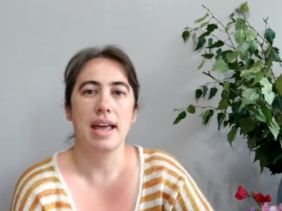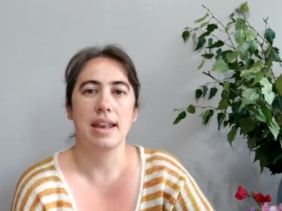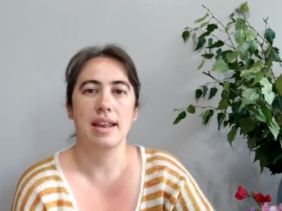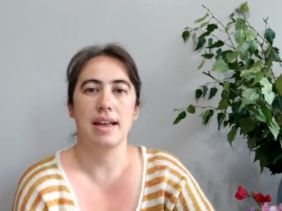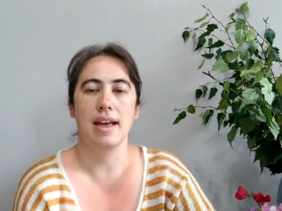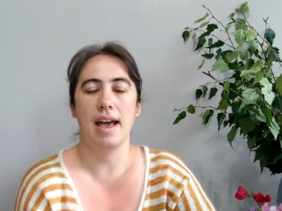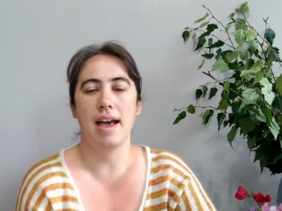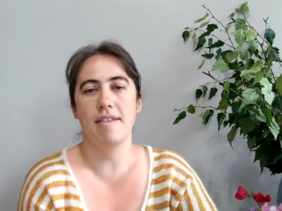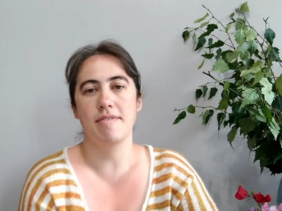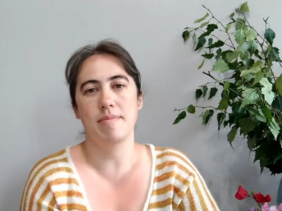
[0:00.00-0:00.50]

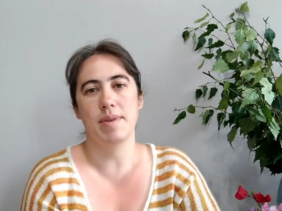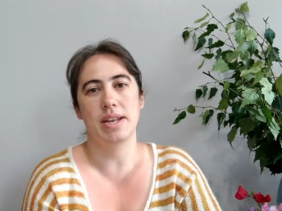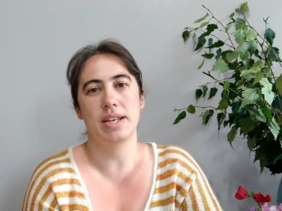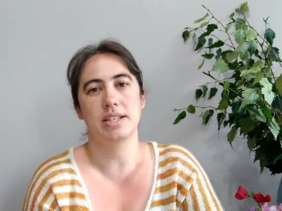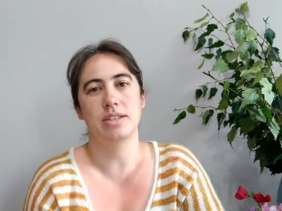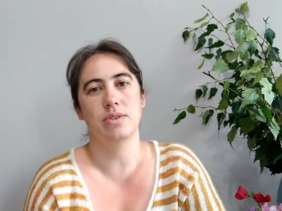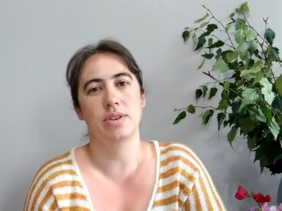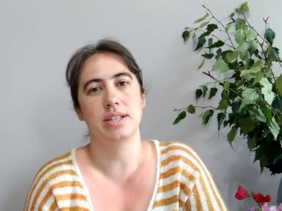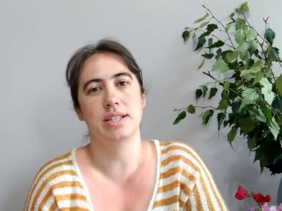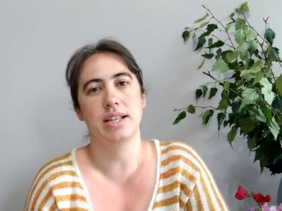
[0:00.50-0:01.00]
and I have
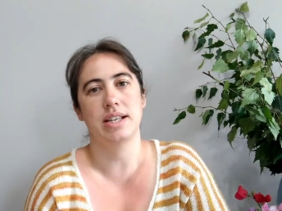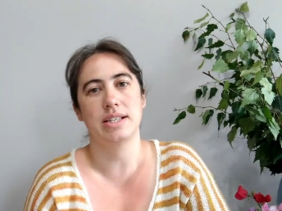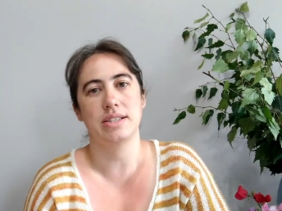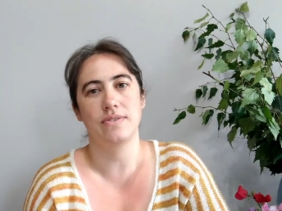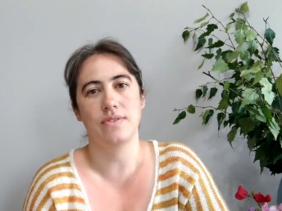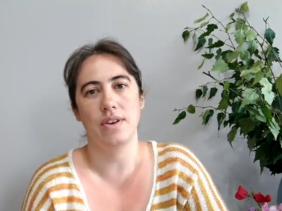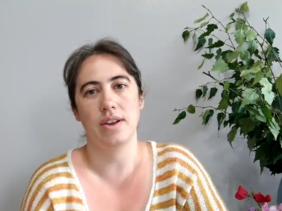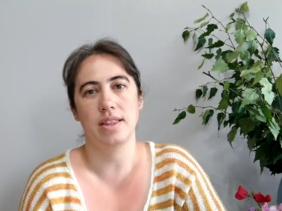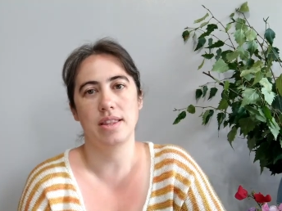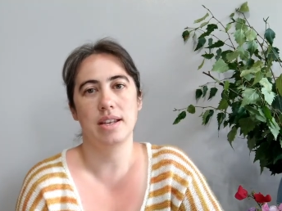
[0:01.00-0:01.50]
managed to
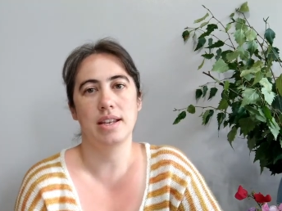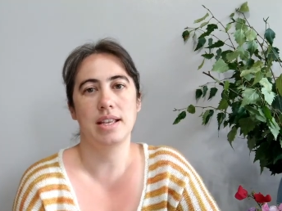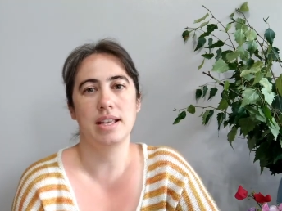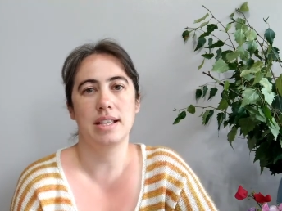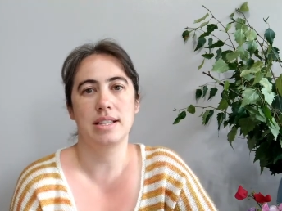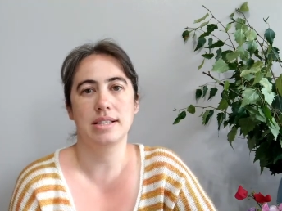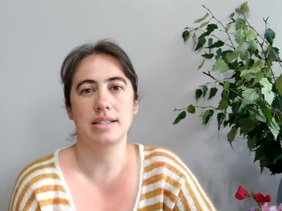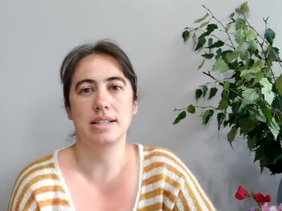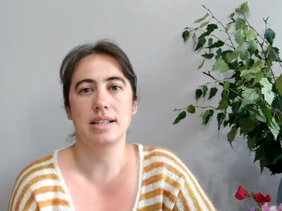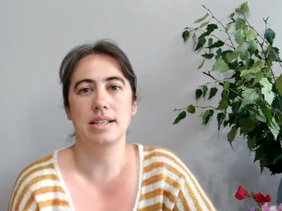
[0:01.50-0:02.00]
identify that
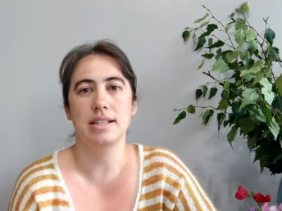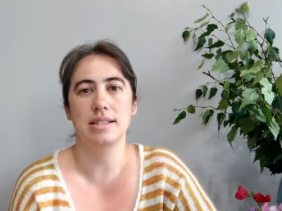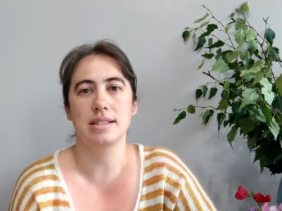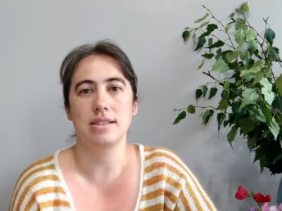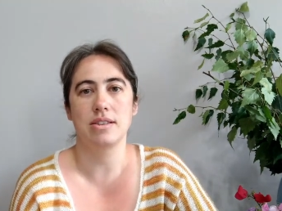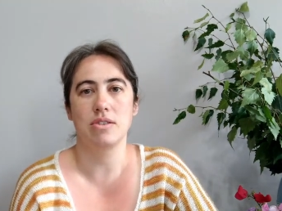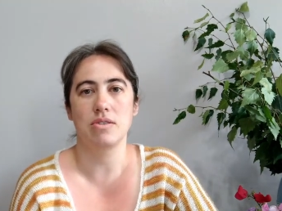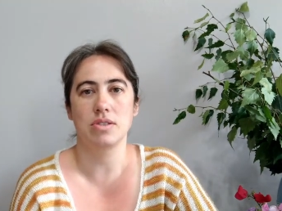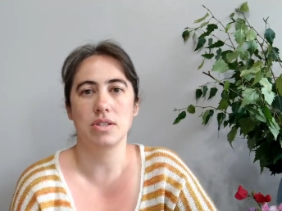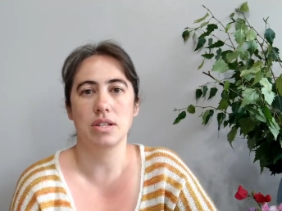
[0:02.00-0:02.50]
it
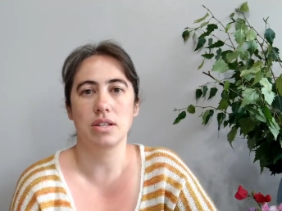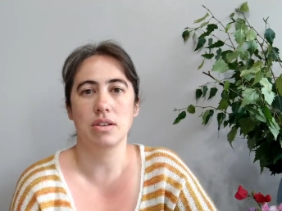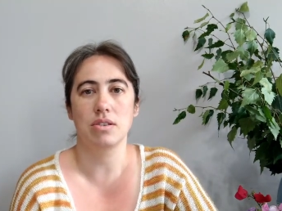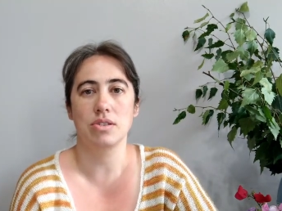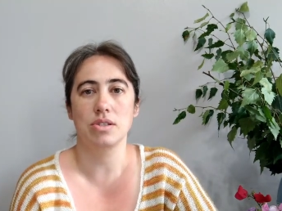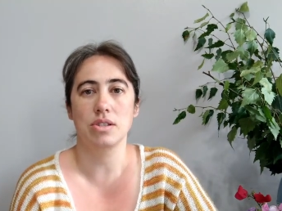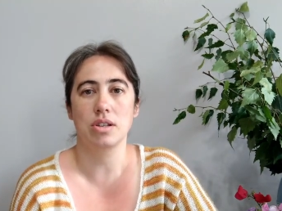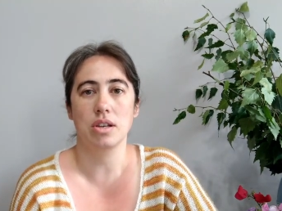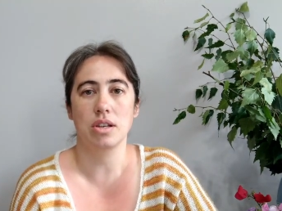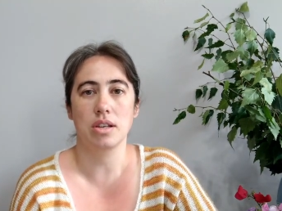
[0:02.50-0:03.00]
is using
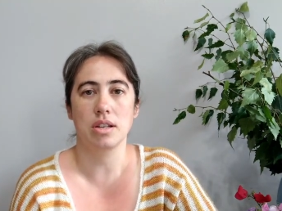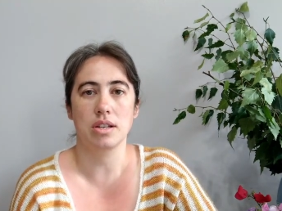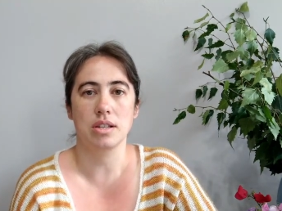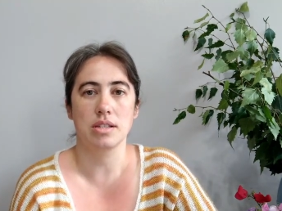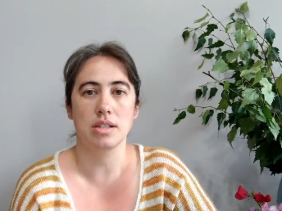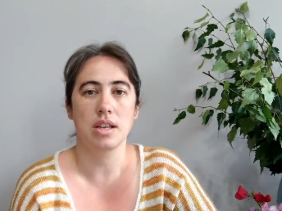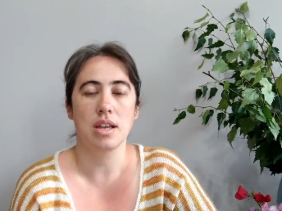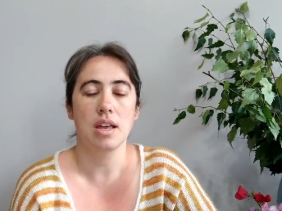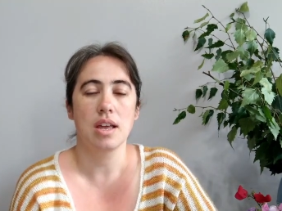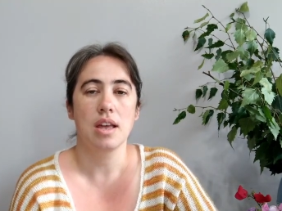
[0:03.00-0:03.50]
those
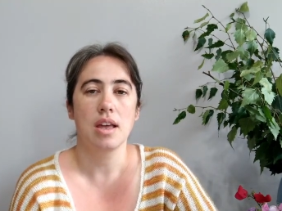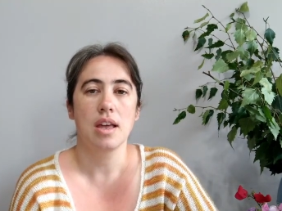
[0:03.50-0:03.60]
circulars.